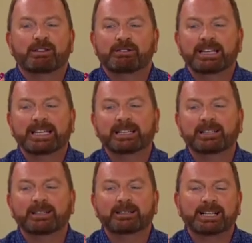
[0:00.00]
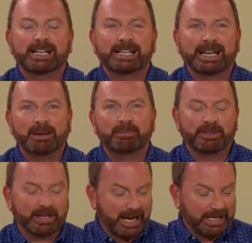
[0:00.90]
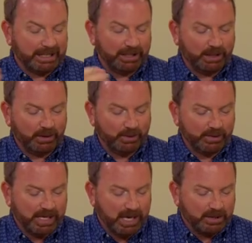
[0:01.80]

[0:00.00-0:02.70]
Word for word: a little clip that I can use